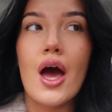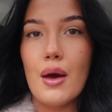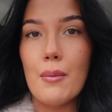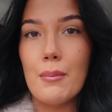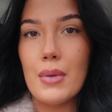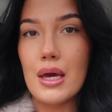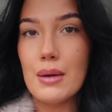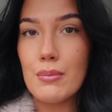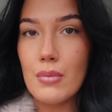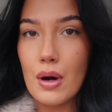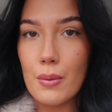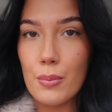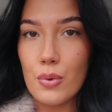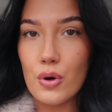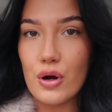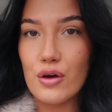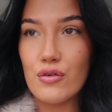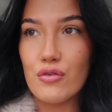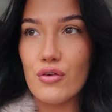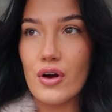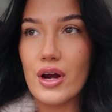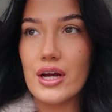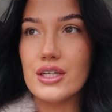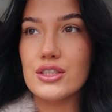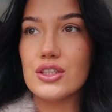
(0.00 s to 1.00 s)
Me and my
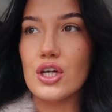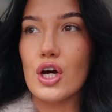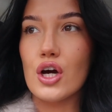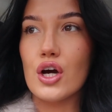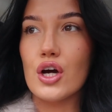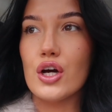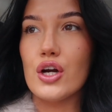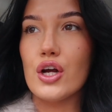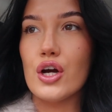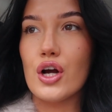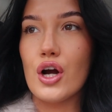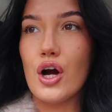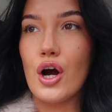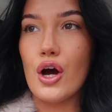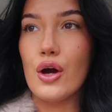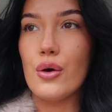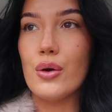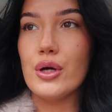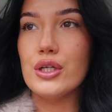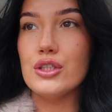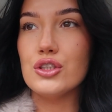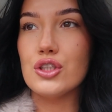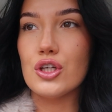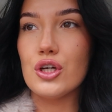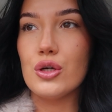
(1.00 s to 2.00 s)
boyfriend are gonna go
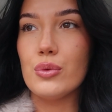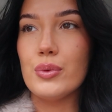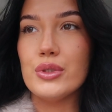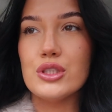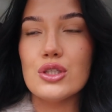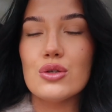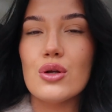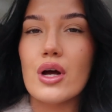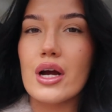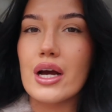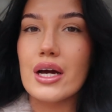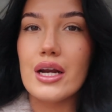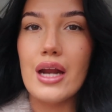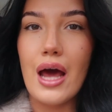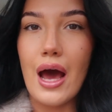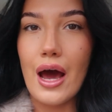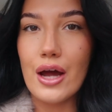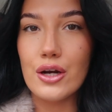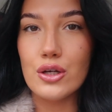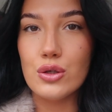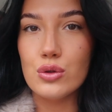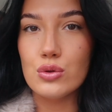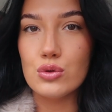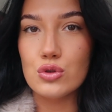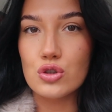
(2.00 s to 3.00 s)
and do we do like an
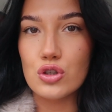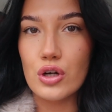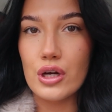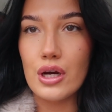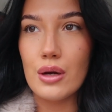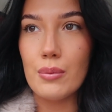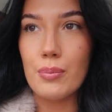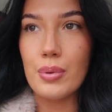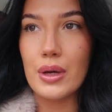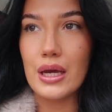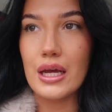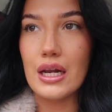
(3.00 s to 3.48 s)
annual trip